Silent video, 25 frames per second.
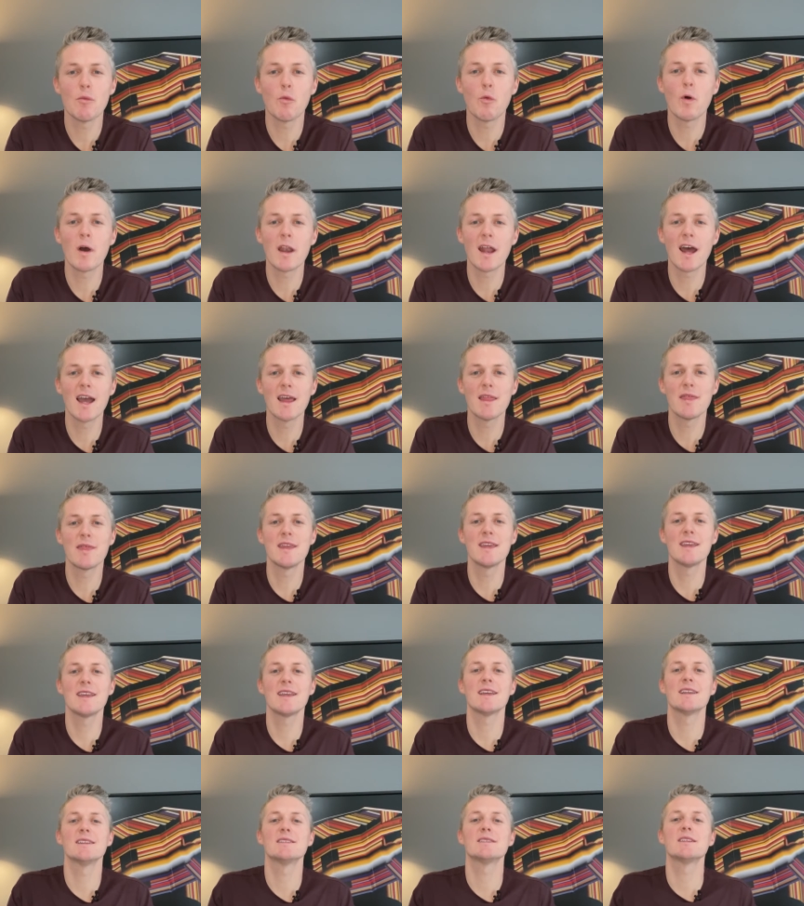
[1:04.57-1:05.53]
what I
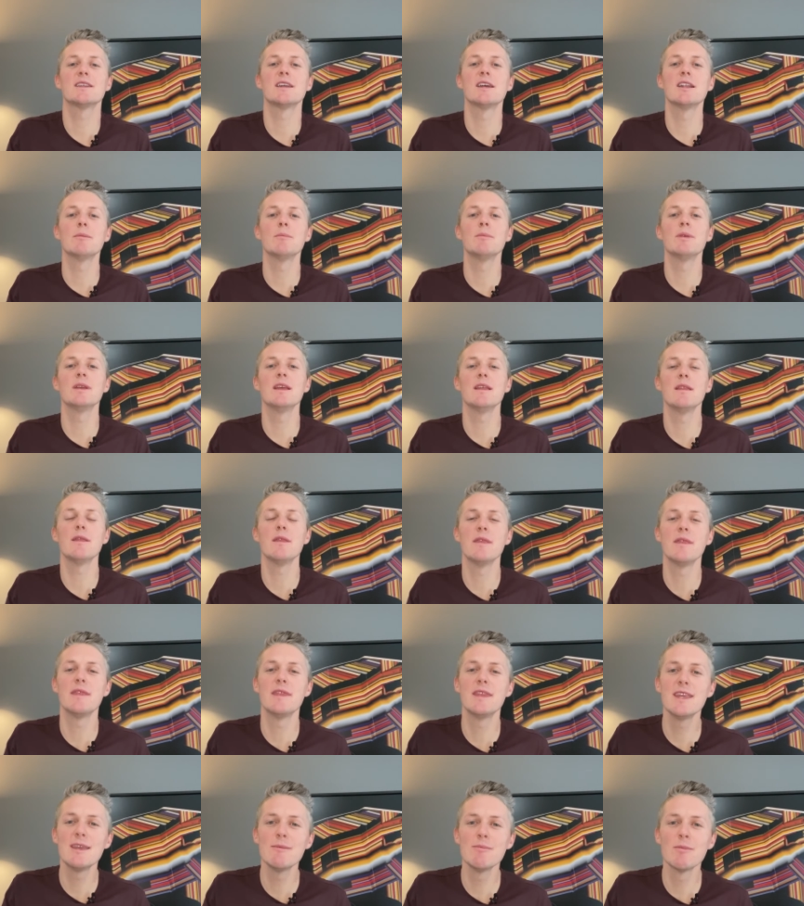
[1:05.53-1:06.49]
think is gonna be
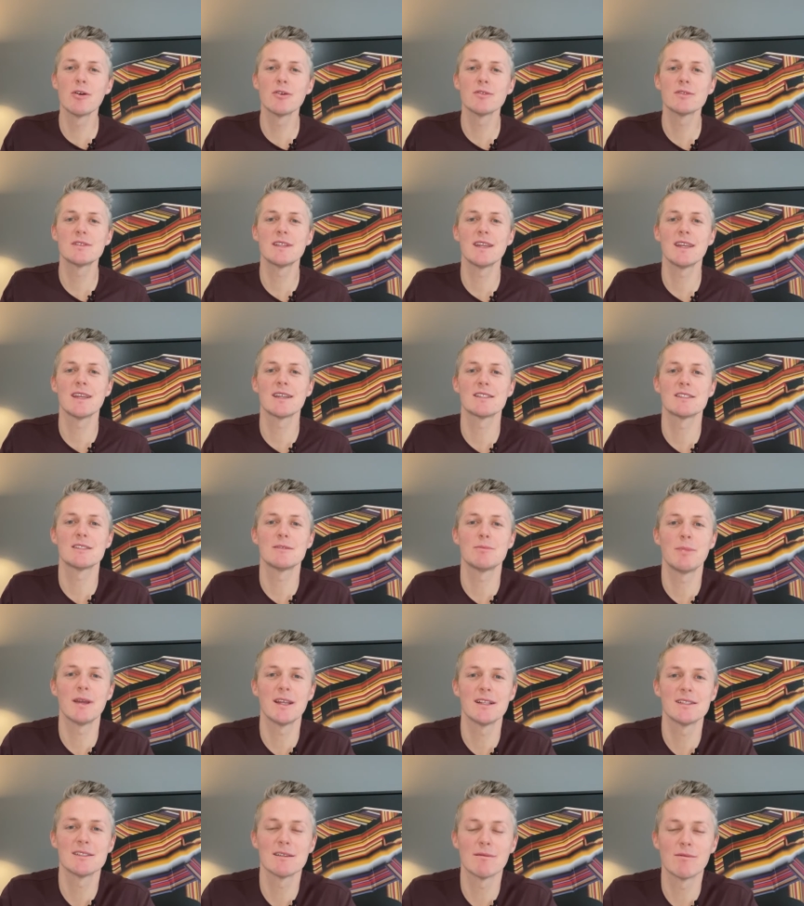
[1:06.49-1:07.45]
the most
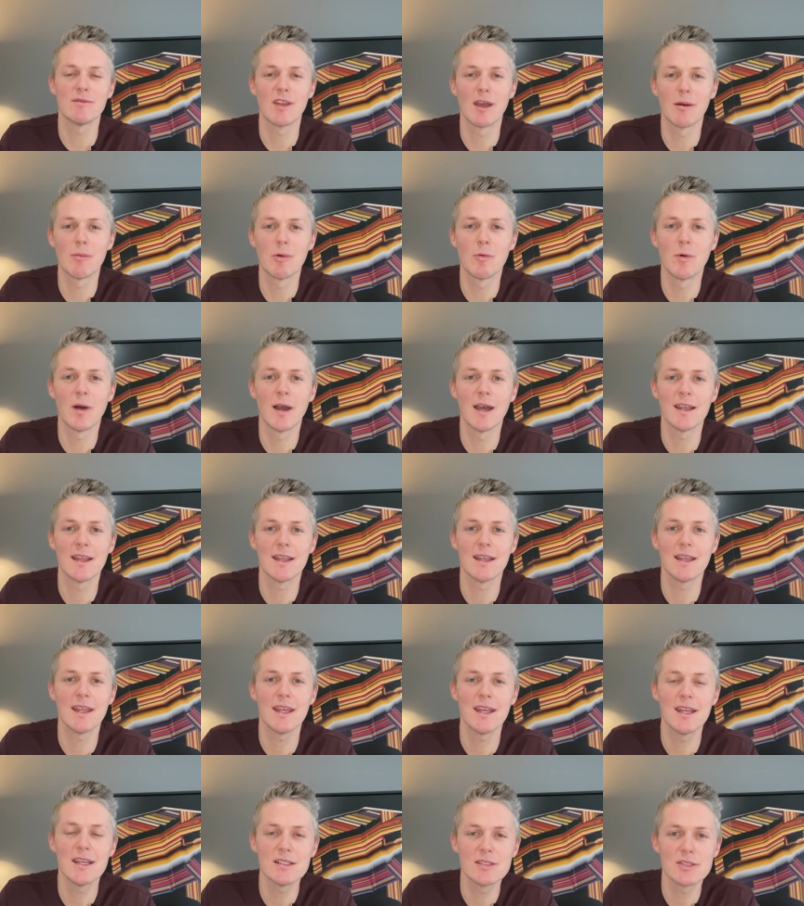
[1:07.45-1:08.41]
expensive double wide
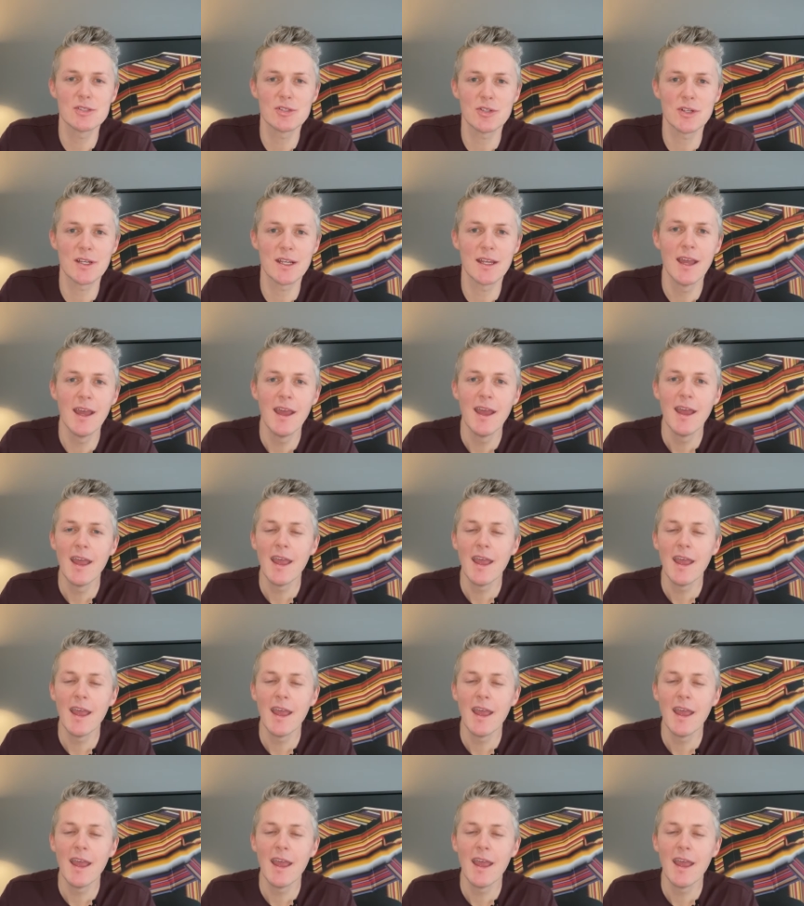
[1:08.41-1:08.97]
in history.